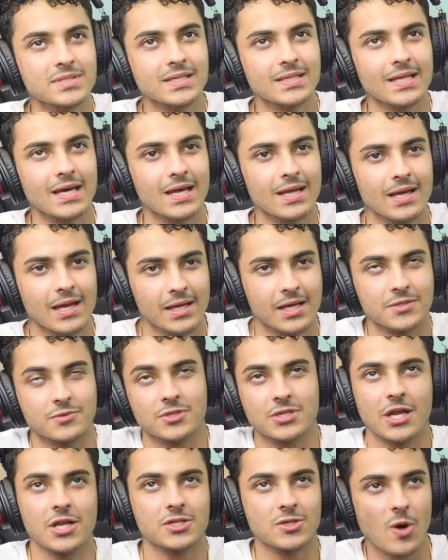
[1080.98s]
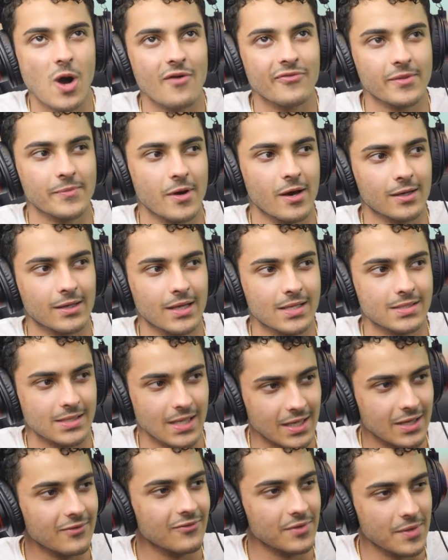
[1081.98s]
say that because we're trying to show off on the podcast.
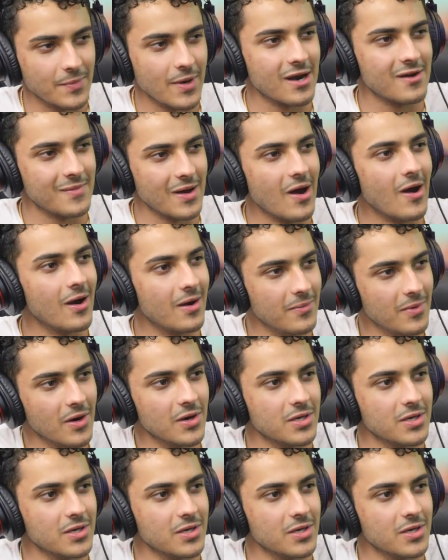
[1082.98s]
Like, from the bottom of my heart, bro,